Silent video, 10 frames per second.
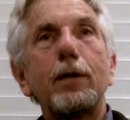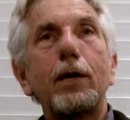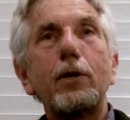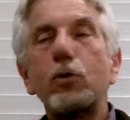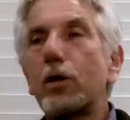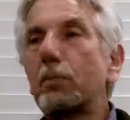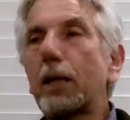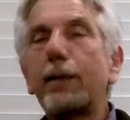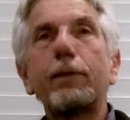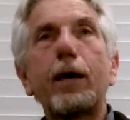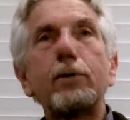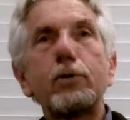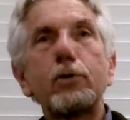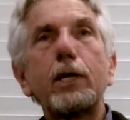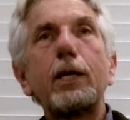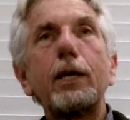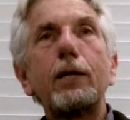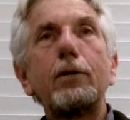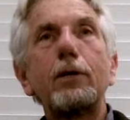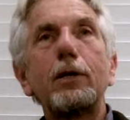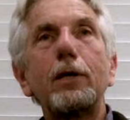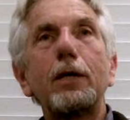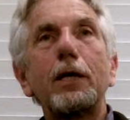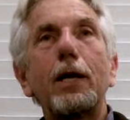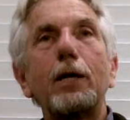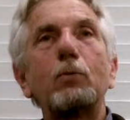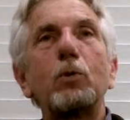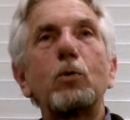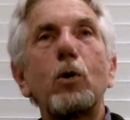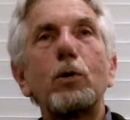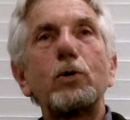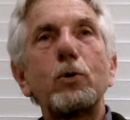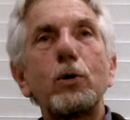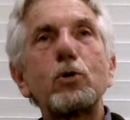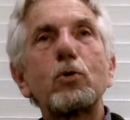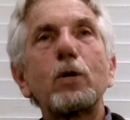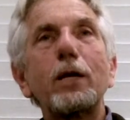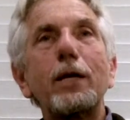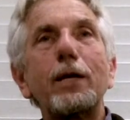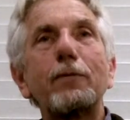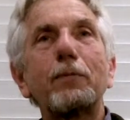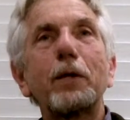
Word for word: And you can plant that seed and it will grow into a tree